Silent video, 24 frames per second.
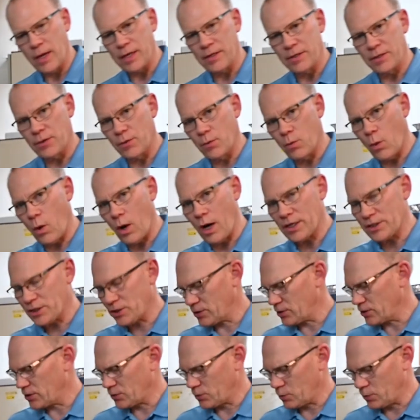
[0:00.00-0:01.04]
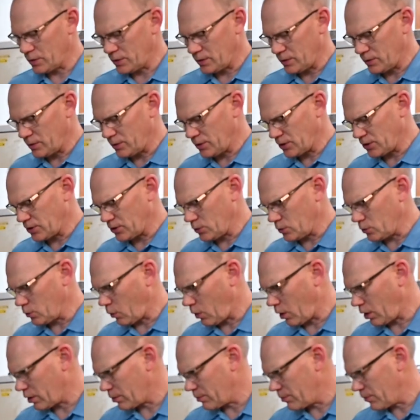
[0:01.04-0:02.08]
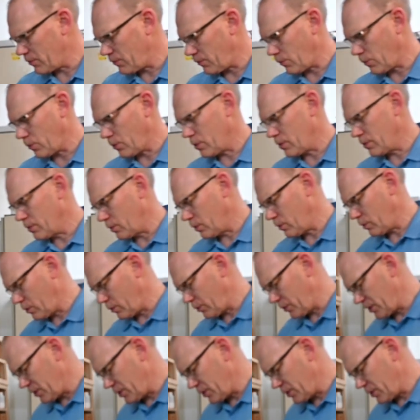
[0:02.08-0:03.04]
I did wash this with the distilled water before when we